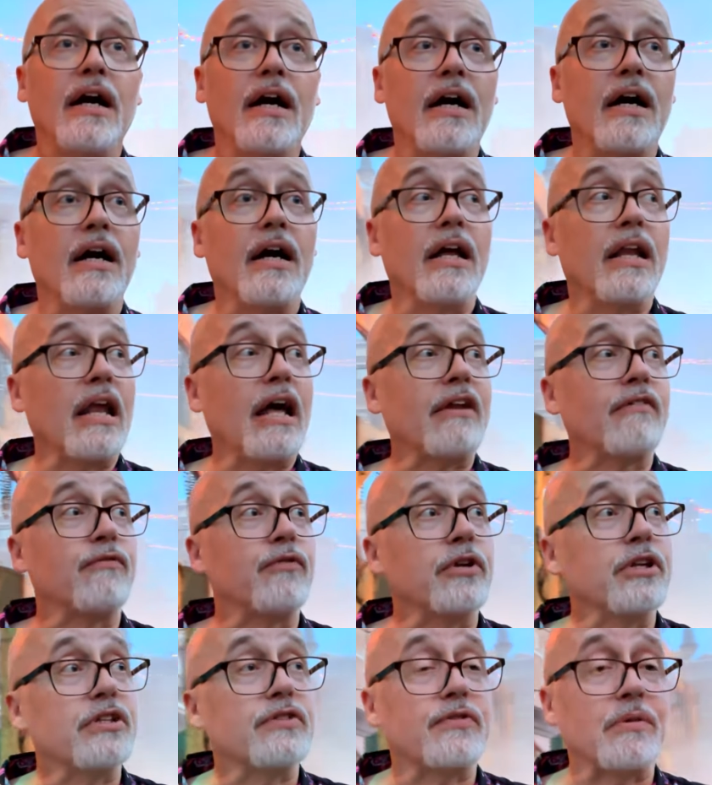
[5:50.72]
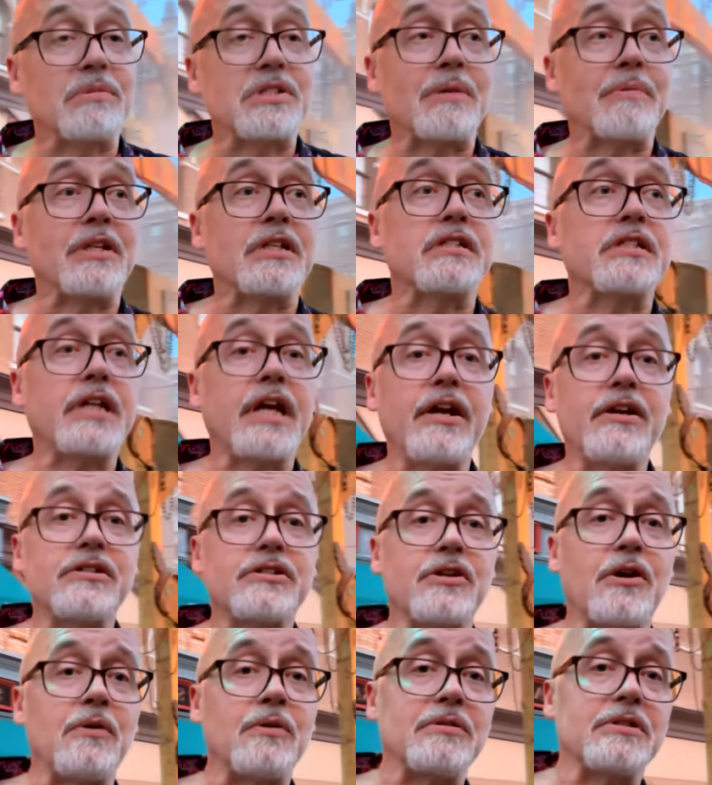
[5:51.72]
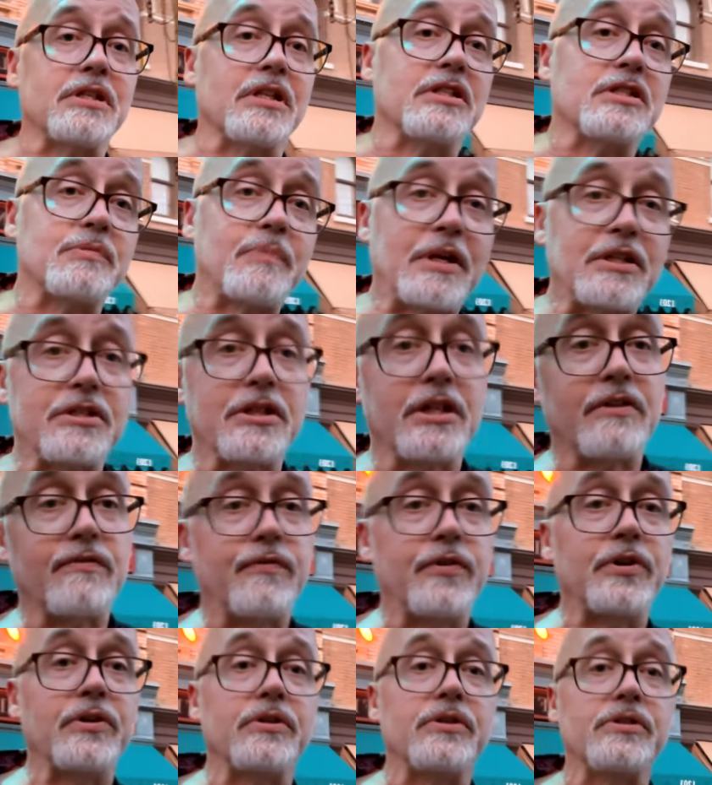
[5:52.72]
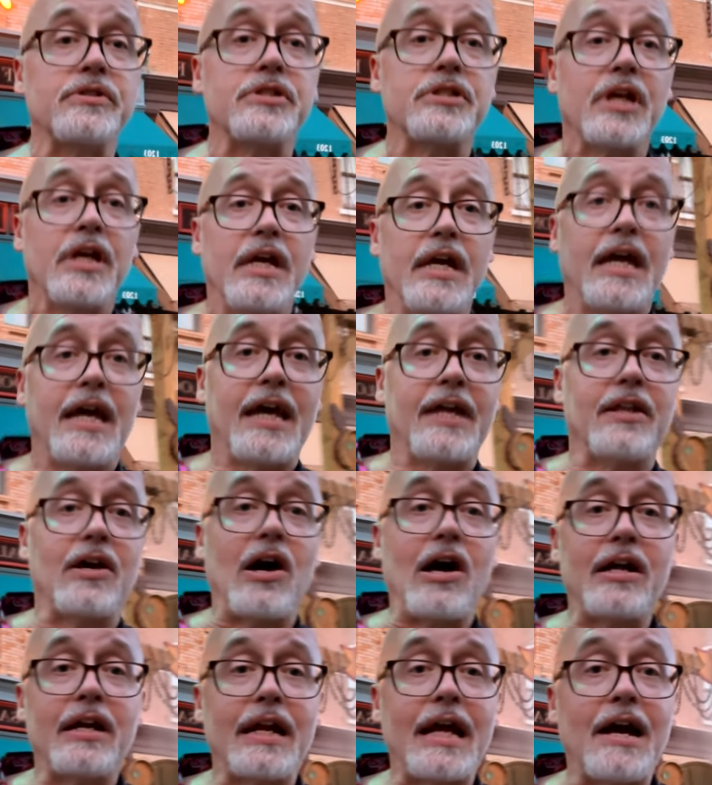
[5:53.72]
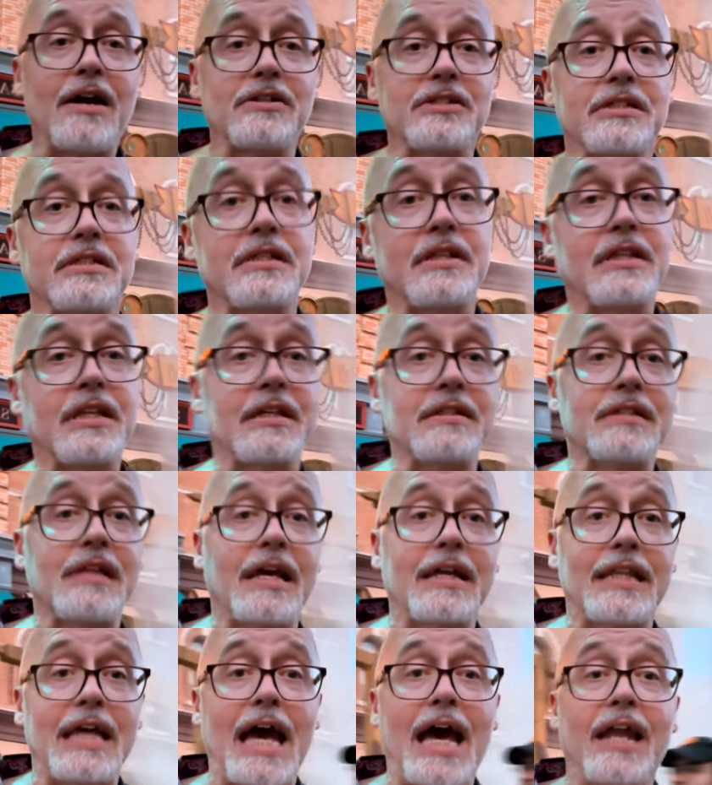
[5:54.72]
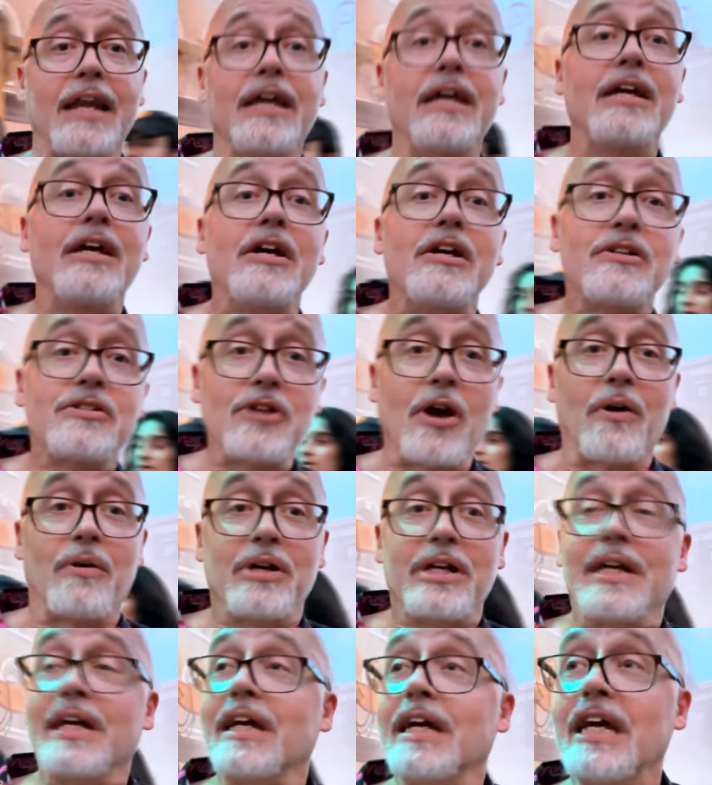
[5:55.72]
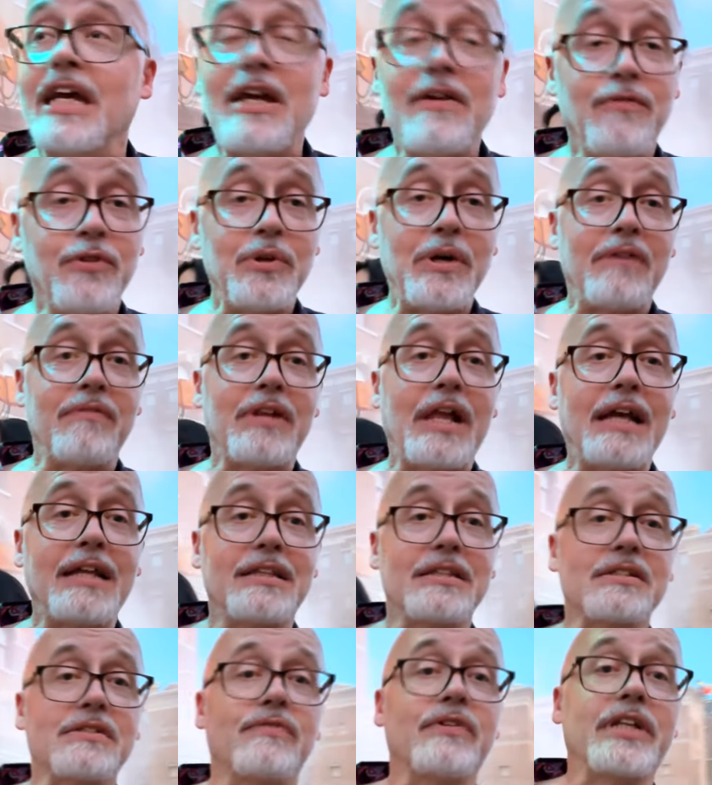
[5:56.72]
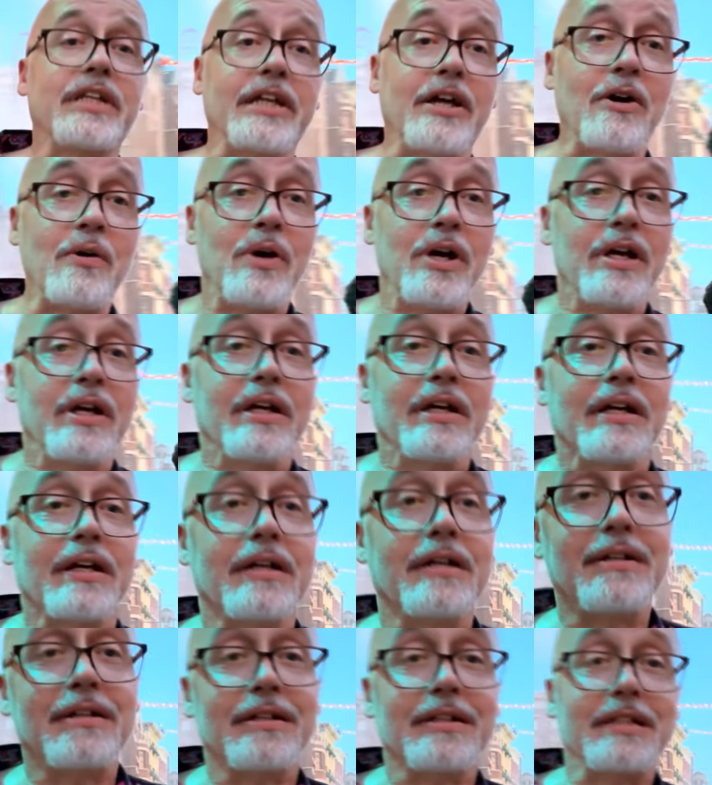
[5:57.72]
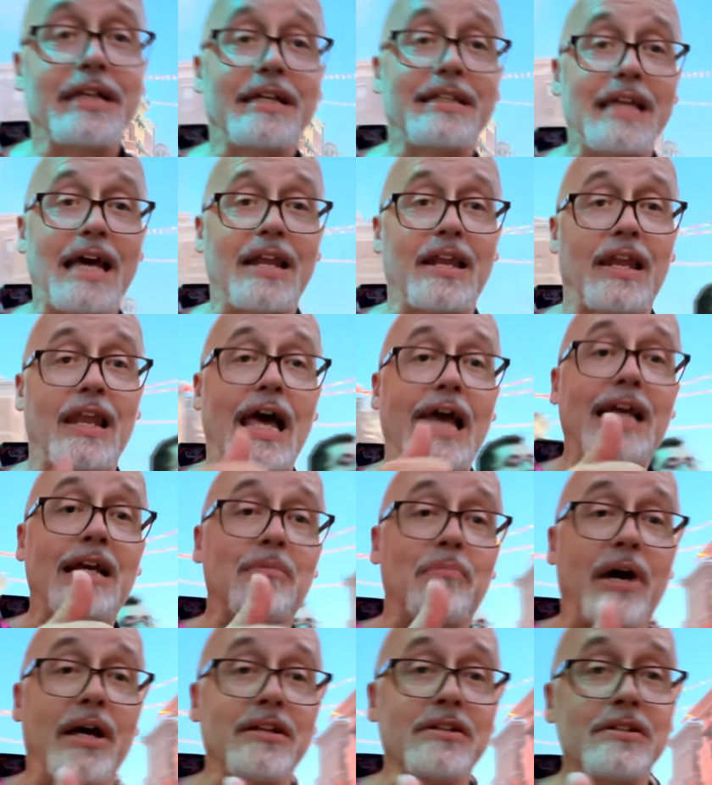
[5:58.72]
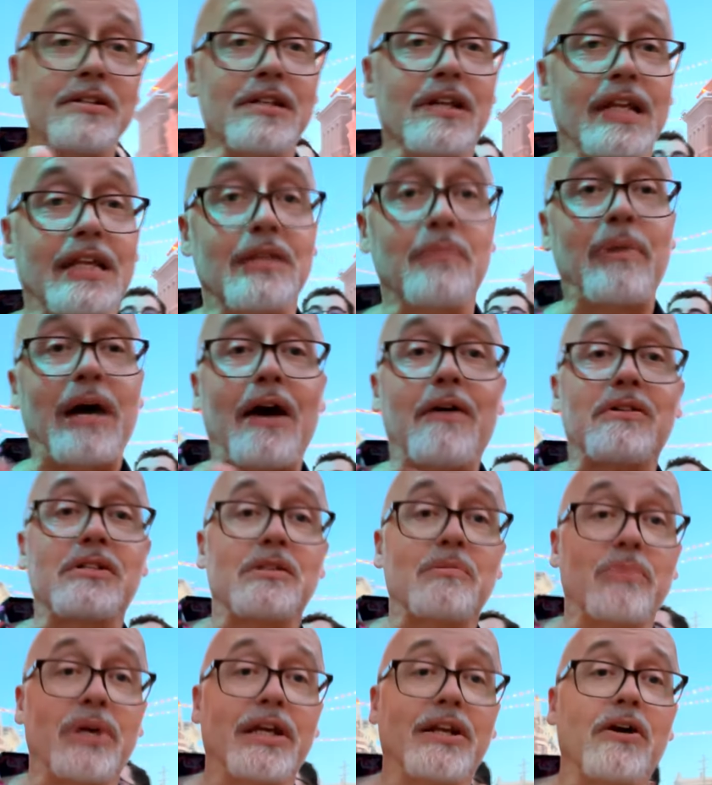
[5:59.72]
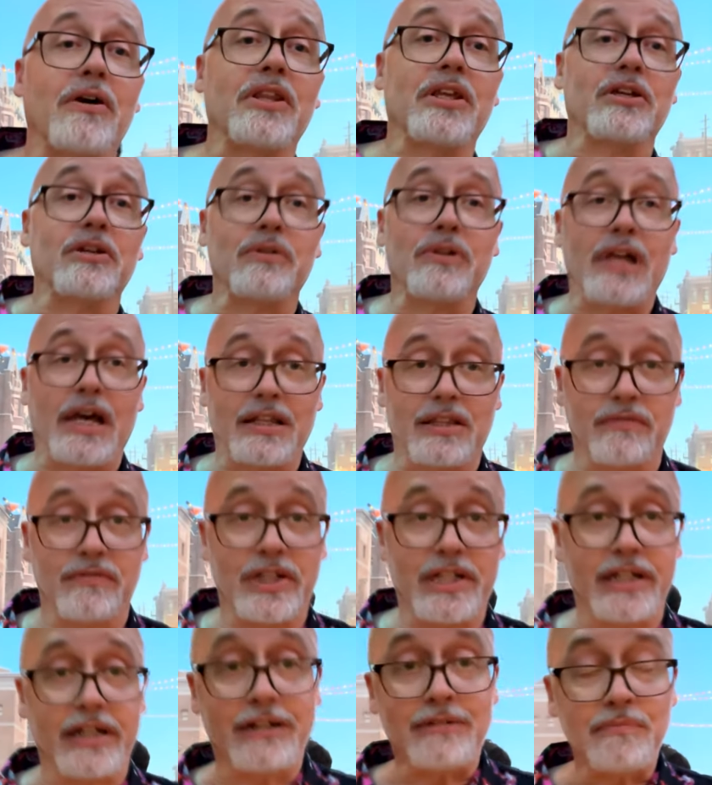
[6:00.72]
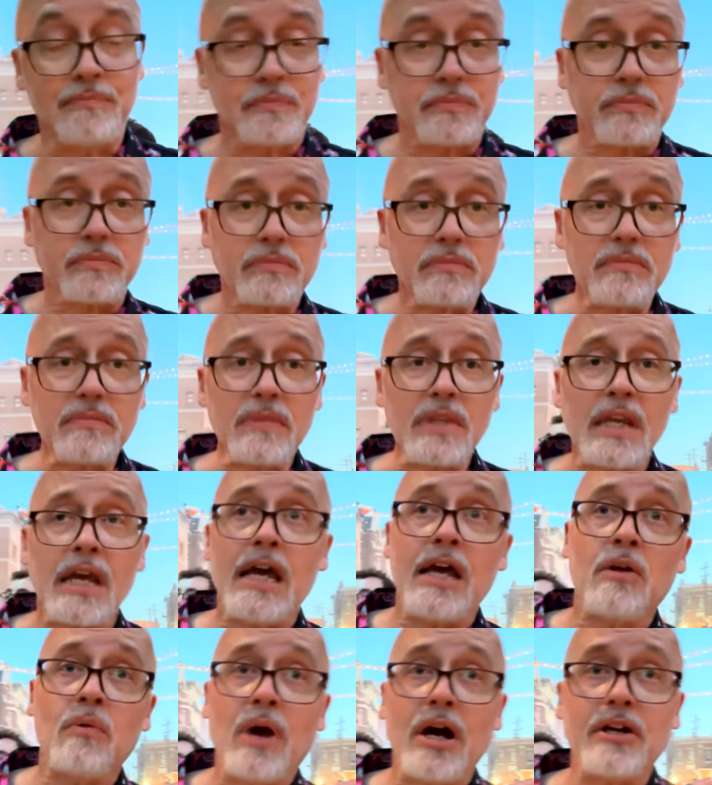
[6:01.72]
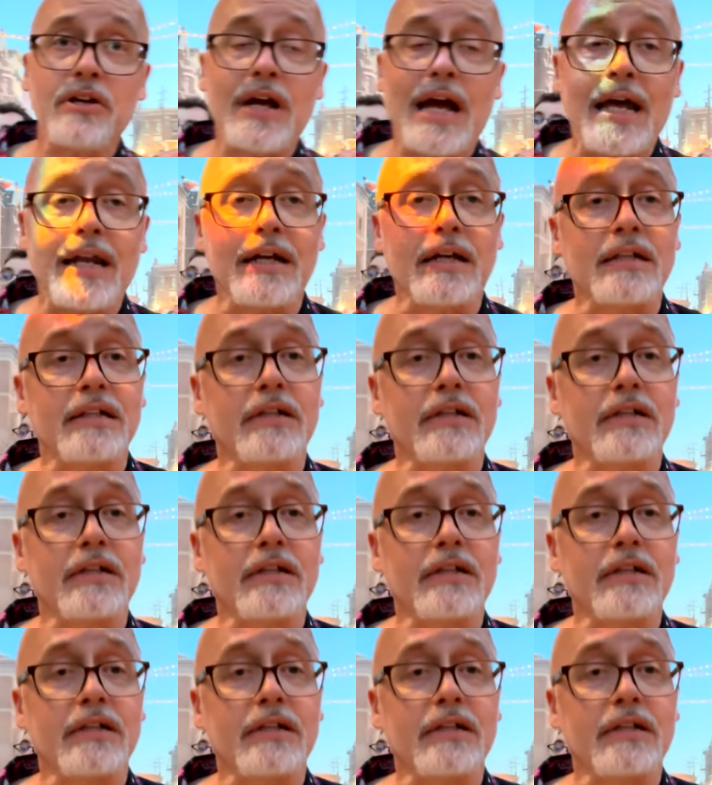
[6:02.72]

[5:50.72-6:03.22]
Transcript: uh, a lot of footage from some of the scare zones, and specialty foods, and the haunted houses and things like that. So, if you have liked this video, click that like button to let the powers that be know that you liked the video. And while you're at it,